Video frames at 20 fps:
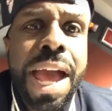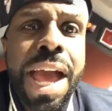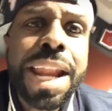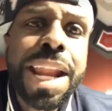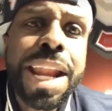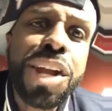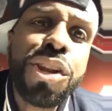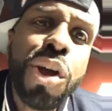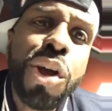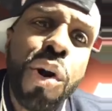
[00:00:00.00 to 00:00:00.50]
And
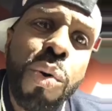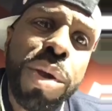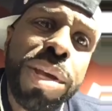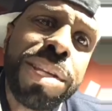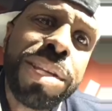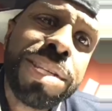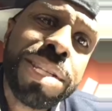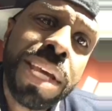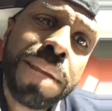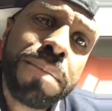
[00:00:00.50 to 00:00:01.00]
I know
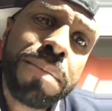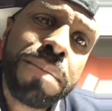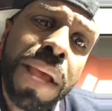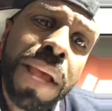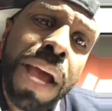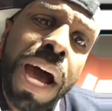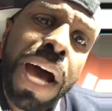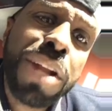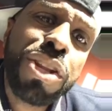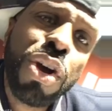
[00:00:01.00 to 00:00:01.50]
he said
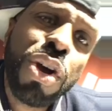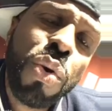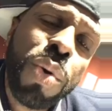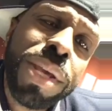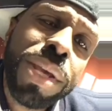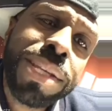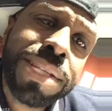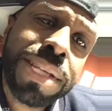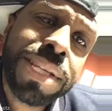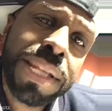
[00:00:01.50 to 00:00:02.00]

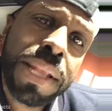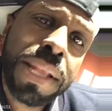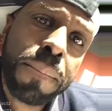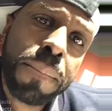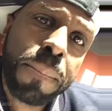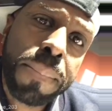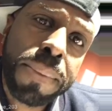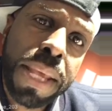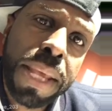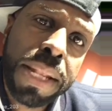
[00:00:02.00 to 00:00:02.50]

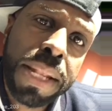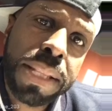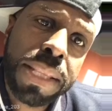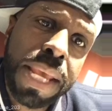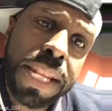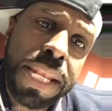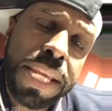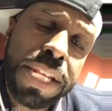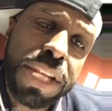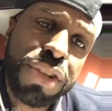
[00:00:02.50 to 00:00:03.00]

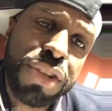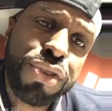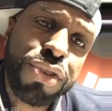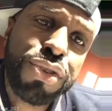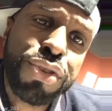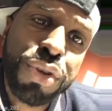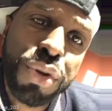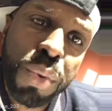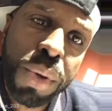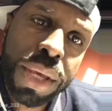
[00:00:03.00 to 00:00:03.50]
that he
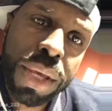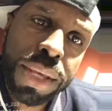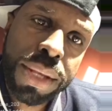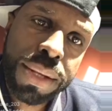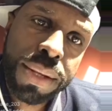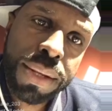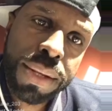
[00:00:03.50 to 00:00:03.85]
didn't do it.